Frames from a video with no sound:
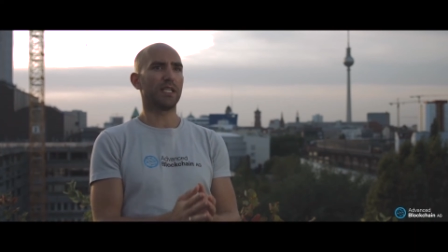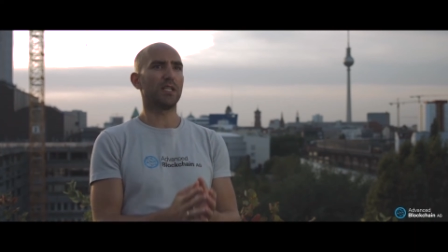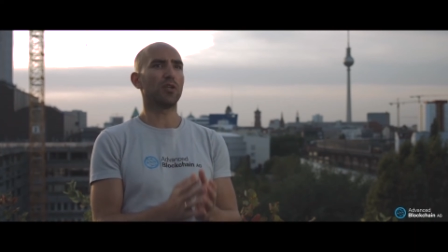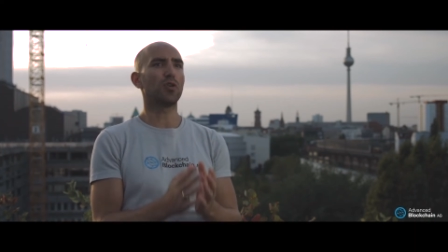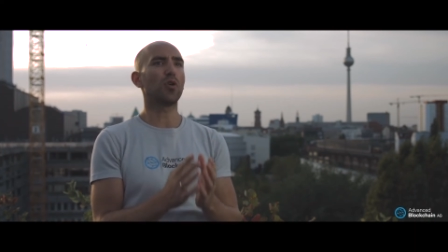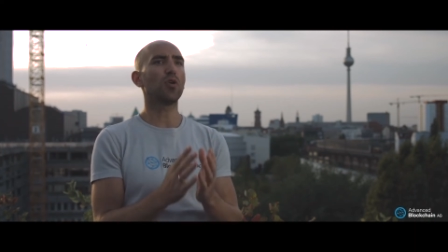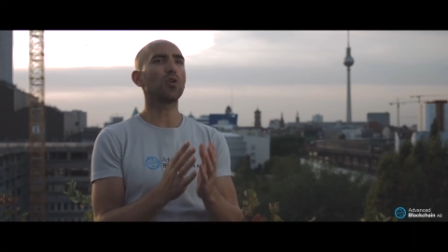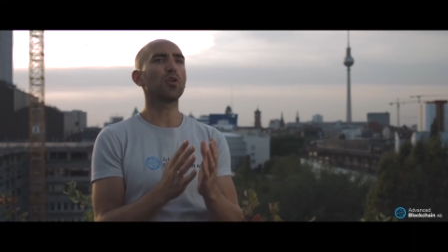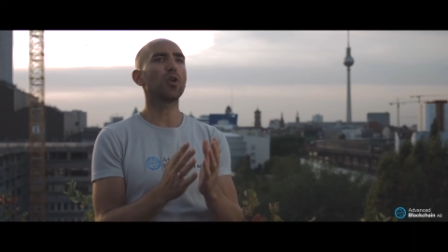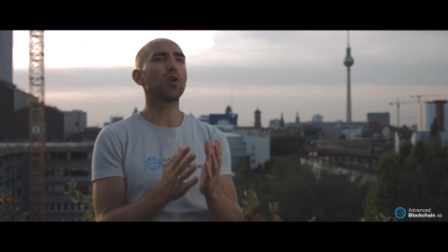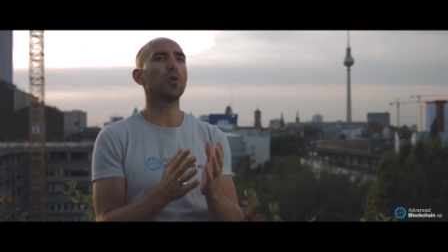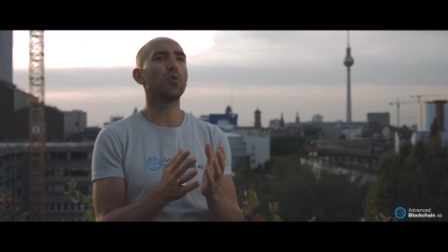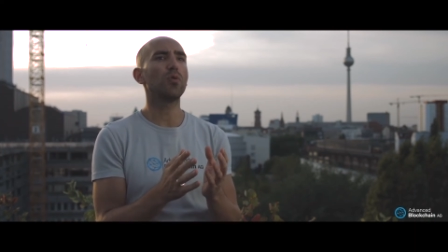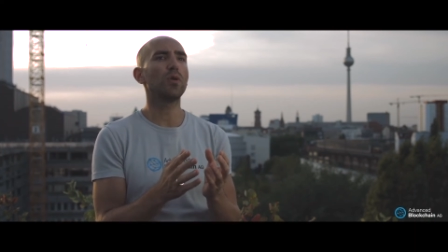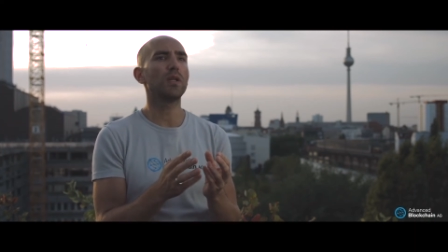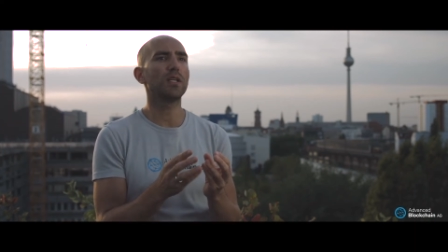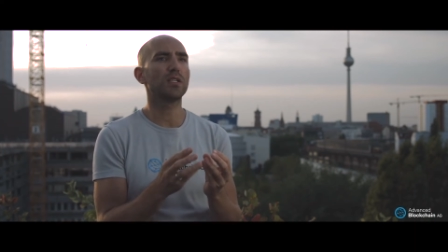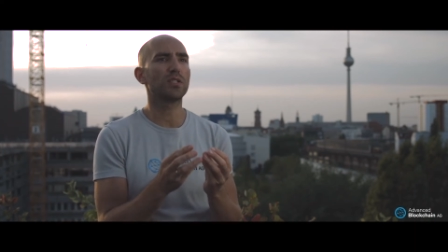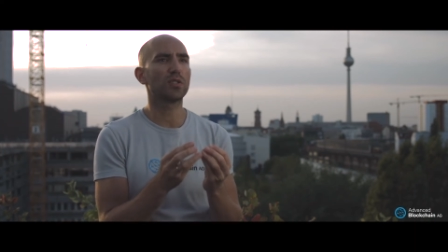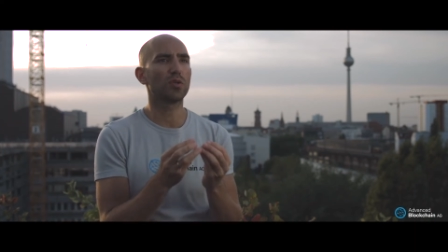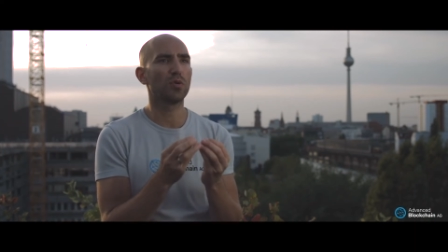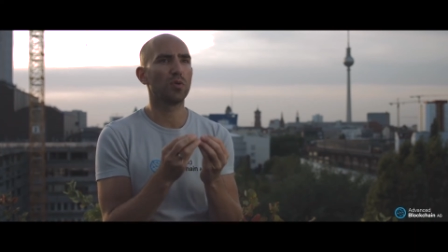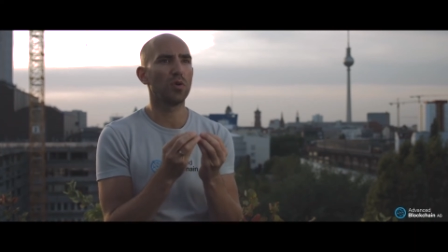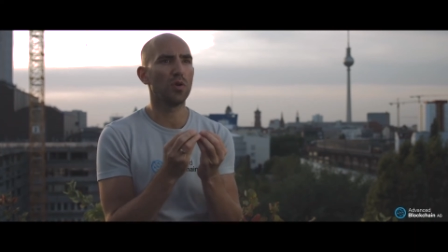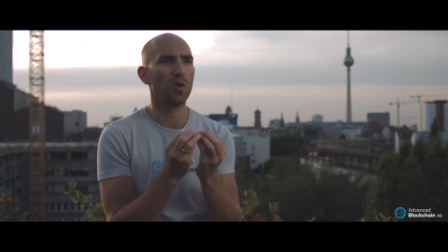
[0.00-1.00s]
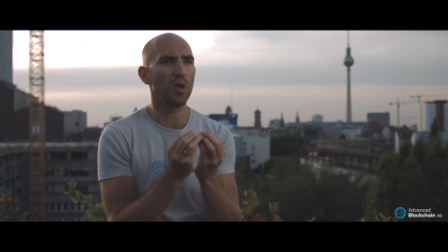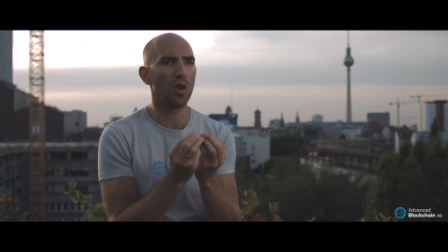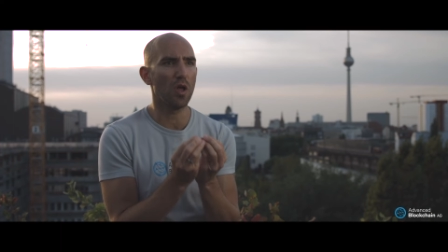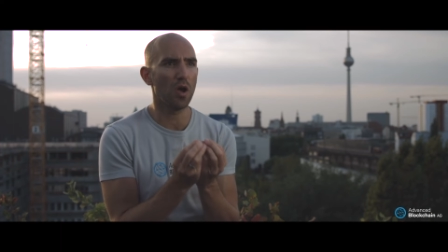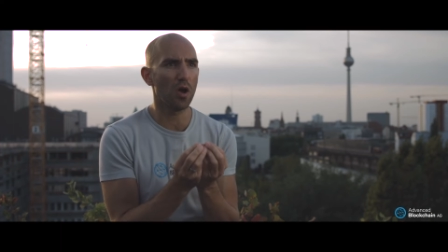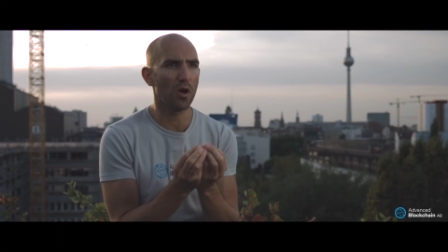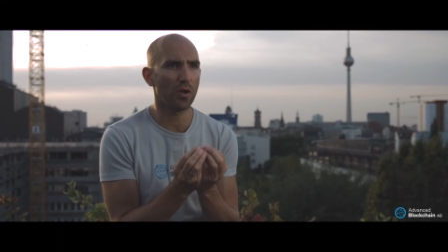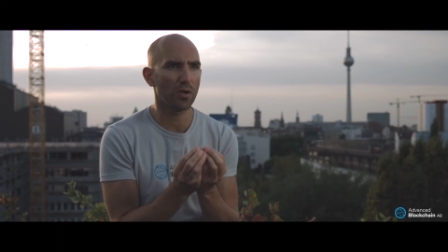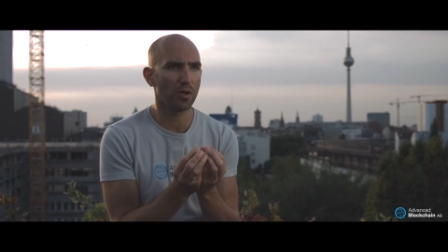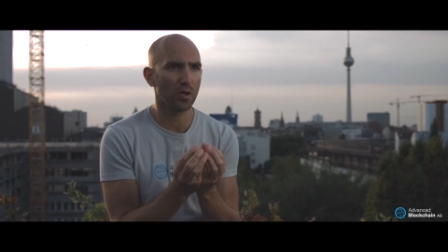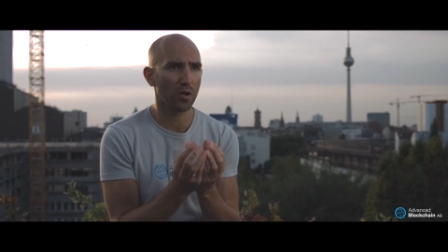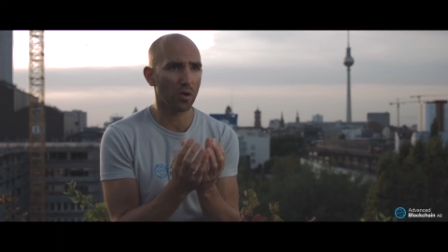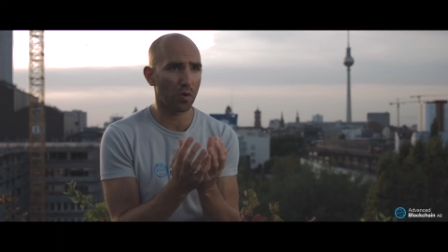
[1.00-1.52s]
not only to
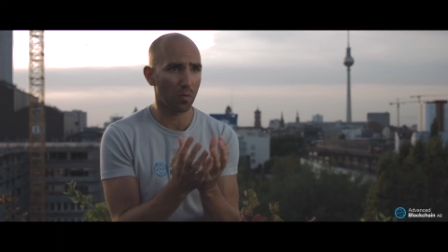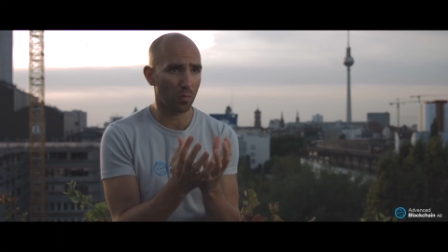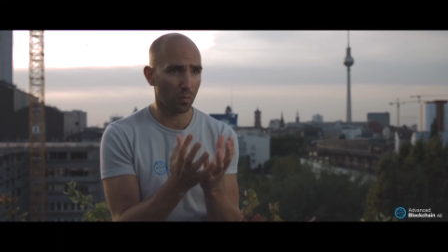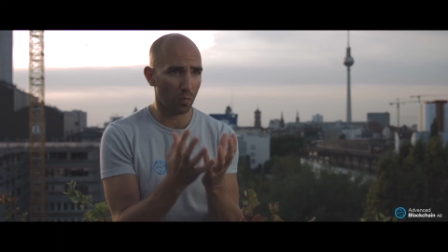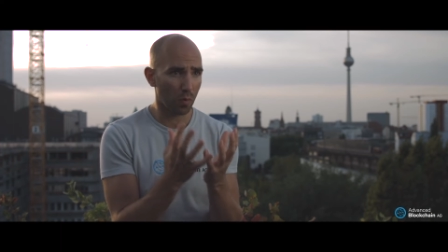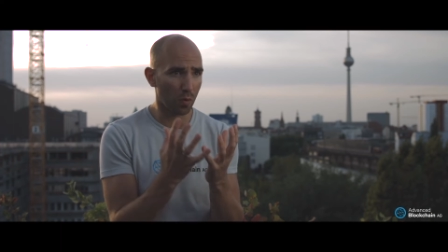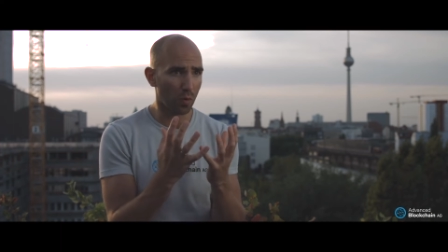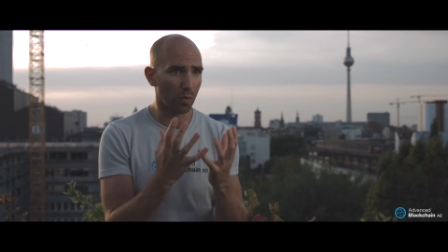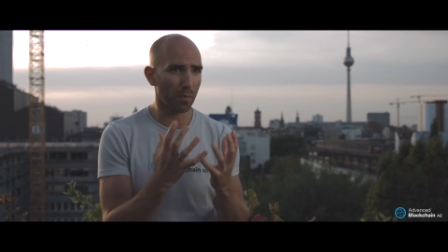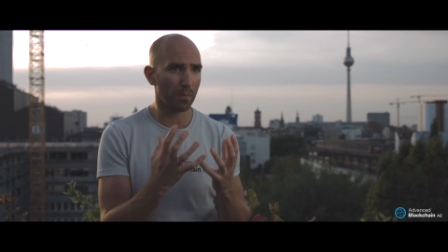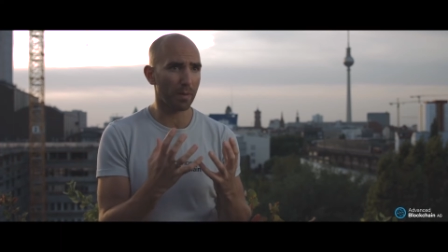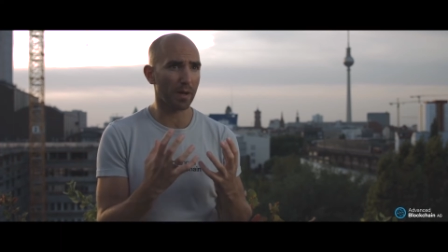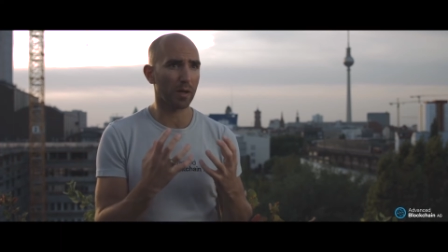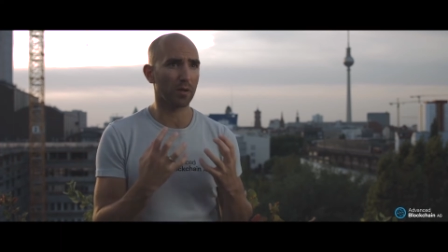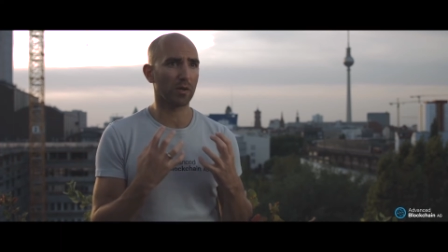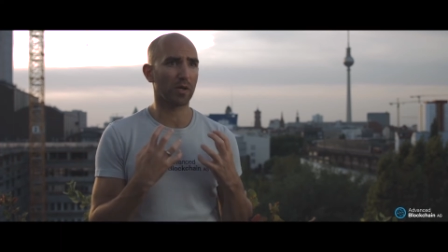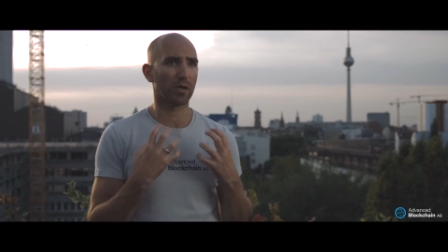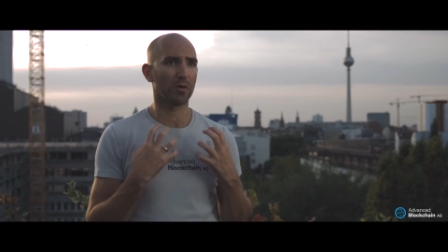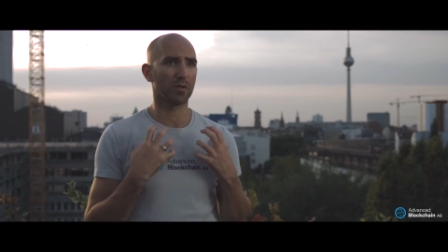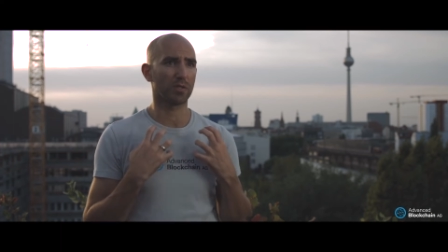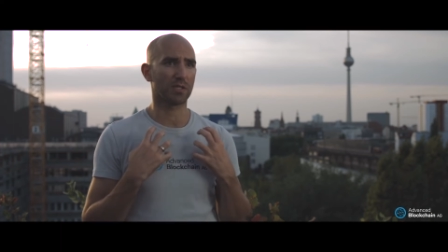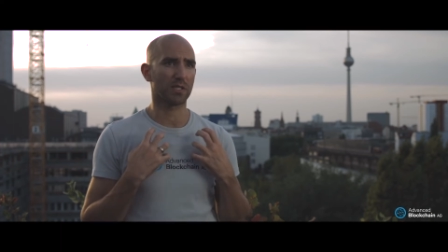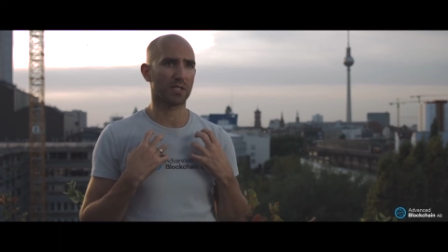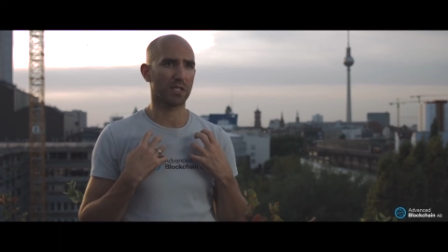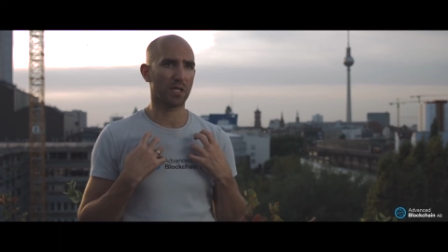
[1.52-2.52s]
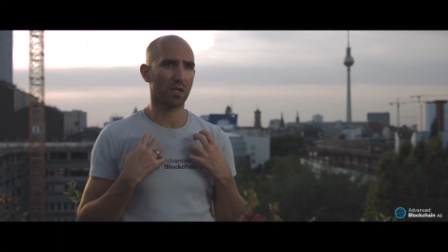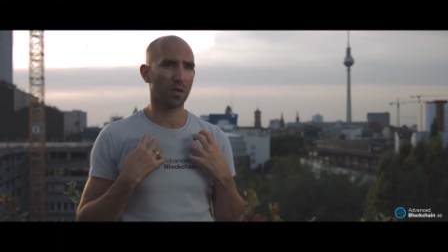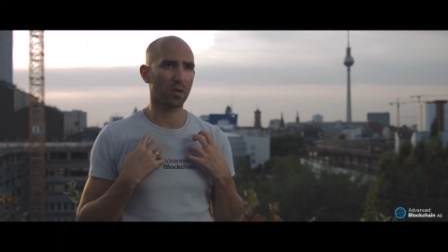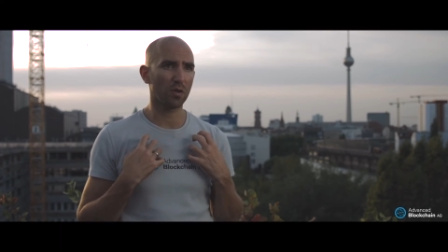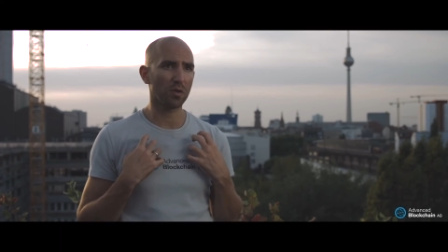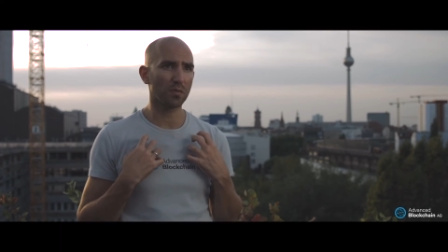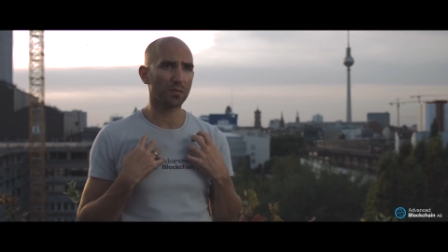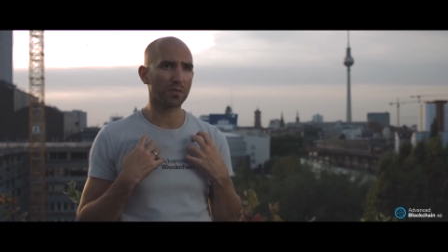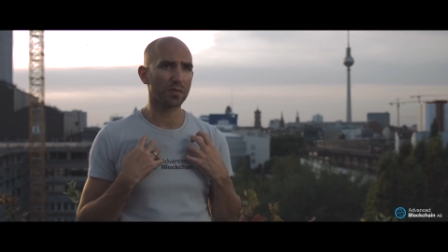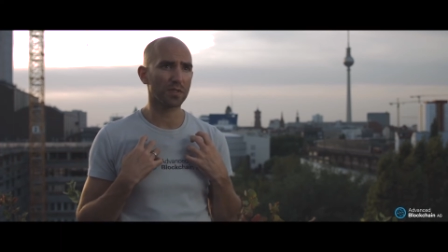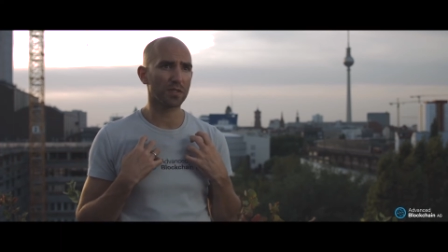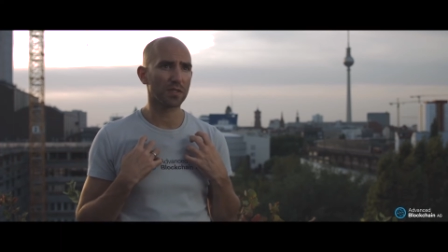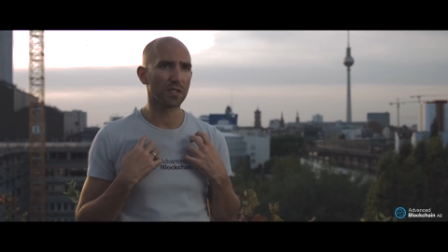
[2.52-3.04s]
learn a lot more about
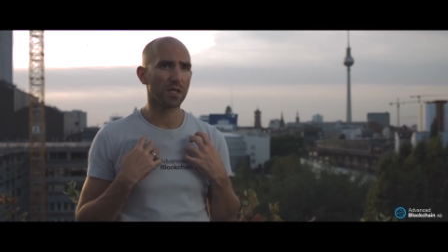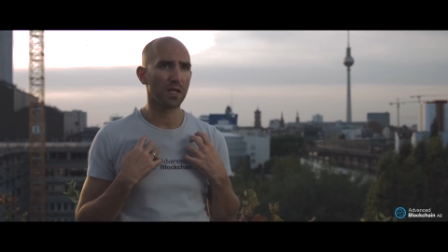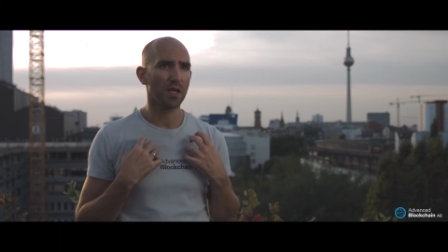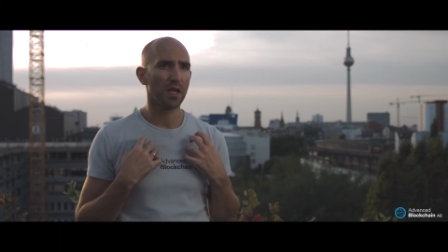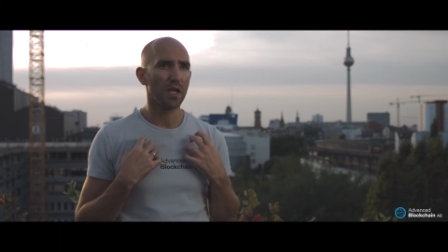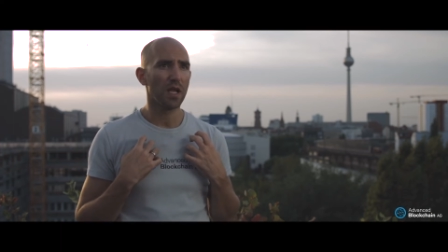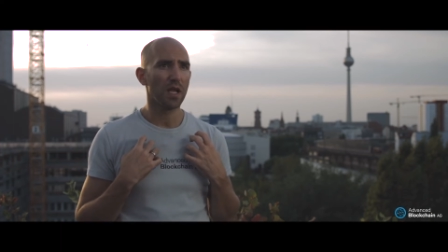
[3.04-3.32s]
ourselves,